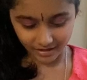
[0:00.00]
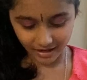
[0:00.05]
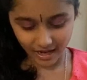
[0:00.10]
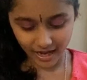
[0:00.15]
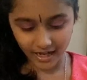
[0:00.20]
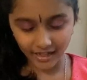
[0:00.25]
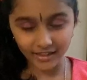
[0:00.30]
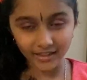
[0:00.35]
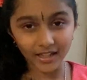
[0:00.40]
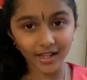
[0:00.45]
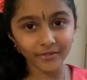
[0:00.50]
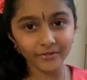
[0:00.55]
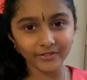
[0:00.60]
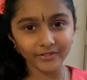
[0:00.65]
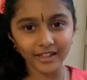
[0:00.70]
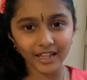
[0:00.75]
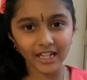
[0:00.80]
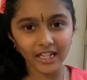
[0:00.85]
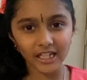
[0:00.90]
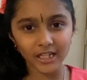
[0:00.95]
I love
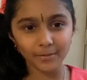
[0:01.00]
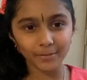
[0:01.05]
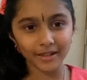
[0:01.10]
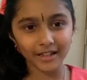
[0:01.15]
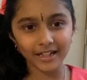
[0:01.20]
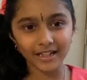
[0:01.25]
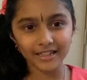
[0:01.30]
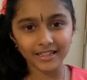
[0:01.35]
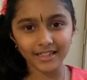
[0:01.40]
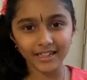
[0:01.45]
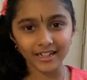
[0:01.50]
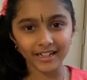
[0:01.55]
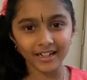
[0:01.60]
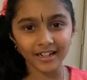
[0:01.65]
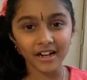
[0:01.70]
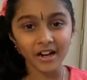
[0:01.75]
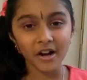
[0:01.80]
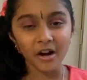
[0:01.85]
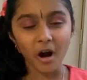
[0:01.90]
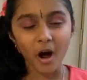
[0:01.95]
cakes because they're
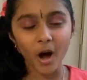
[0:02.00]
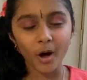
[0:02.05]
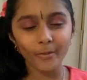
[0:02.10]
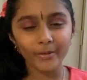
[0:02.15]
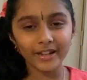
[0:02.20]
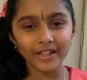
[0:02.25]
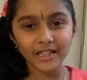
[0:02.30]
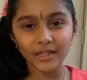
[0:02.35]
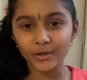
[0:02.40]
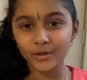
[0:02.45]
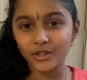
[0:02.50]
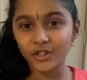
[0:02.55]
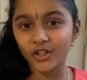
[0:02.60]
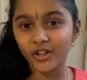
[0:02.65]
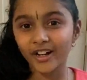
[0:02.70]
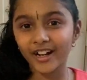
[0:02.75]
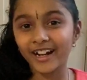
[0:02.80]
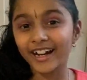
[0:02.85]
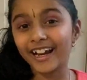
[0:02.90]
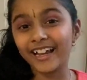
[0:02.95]
always
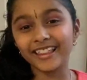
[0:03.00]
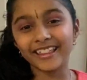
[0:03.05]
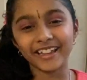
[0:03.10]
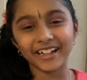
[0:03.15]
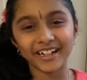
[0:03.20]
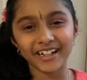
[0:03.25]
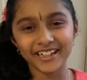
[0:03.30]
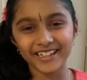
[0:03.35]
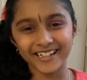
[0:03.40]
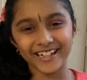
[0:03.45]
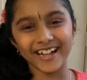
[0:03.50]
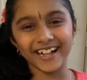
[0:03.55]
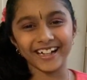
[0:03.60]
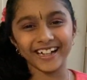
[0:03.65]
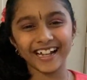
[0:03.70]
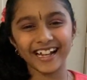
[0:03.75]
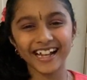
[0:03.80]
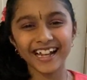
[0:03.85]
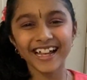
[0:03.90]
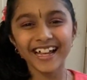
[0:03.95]
sugar and they're junk.
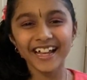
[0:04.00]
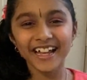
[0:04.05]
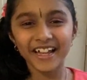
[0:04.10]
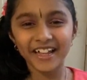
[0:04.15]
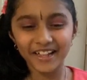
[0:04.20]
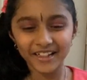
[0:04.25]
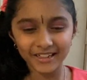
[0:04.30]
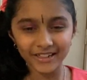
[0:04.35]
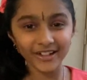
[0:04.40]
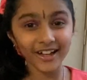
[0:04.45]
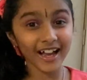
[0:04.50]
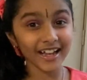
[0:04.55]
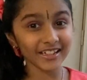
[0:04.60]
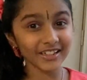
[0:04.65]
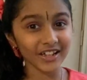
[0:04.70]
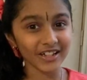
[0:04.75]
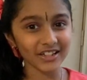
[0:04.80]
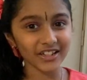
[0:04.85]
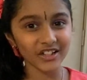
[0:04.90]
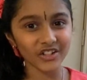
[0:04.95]
You
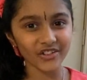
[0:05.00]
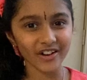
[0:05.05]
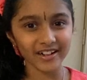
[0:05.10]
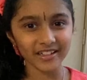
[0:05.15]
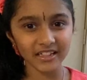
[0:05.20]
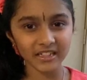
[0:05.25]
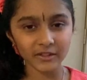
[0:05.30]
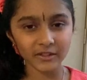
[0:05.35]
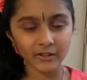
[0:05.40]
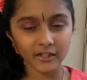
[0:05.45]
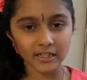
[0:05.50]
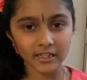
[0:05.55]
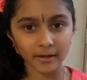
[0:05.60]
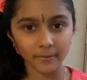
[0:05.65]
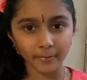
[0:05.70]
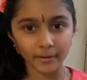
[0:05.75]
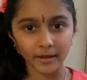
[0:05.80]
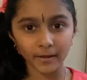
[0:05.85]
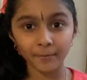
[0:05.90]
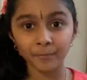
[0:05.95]
guys also try this
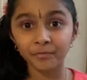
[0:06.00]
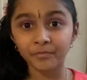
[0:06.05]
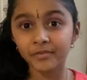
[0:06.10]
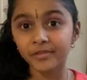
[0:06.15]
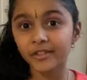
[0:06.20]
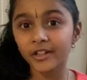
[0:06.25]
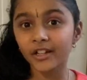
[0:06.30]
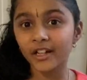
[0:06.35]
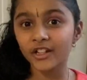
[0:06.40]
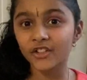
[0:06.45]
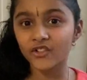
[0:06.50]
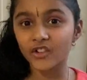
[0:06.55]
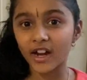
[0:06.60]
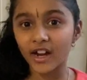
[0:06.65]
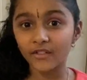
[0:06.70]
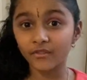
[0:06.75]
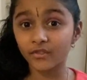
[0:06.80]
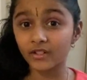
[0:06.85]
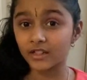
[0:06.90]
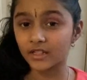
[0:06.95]
recipe. You can
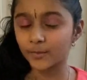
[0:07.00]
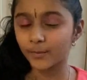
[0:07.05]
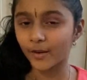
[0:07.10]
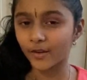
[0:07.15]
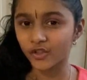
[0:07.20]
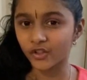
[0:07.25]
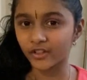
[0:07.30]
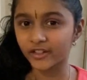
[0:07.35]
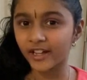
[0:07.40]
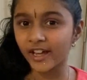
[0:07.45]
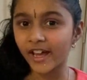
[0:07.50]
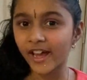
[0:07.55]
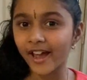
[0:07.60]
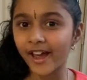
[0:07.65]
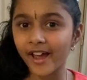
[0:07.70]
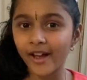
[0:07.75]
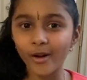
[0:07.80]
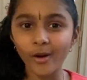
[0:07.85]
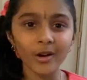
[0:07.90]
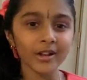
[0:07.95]
try it for a special
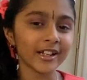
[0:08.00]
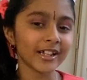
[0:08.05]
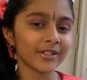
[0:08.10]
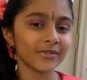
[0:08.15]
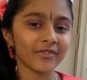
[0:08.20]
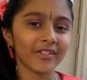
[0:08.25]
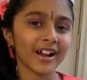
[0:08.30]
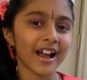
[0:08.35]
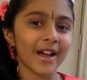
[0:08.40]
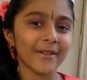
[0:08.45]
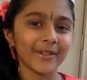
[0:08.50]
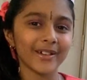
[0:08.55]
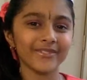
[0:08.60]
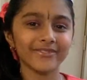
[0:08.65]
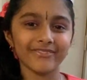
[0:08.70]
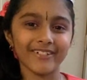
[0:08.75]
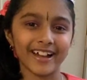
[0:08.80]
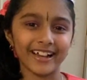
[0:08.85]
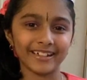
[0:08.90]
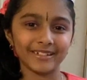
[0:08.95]
day or just for having
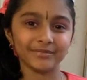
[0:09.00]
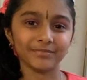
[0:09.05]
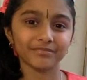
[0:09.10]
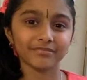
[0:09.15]
fun.